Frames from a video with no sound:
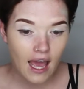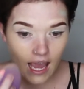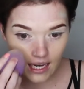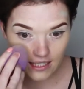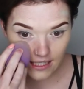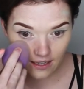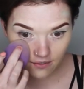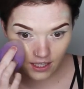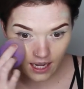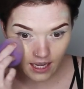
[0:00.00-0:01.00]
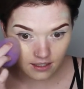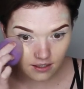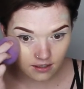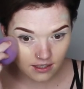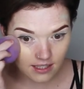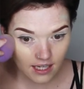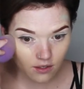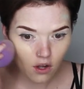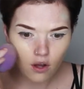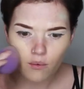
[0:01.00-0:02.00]
And David had said,
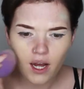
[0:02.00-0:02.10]
oh,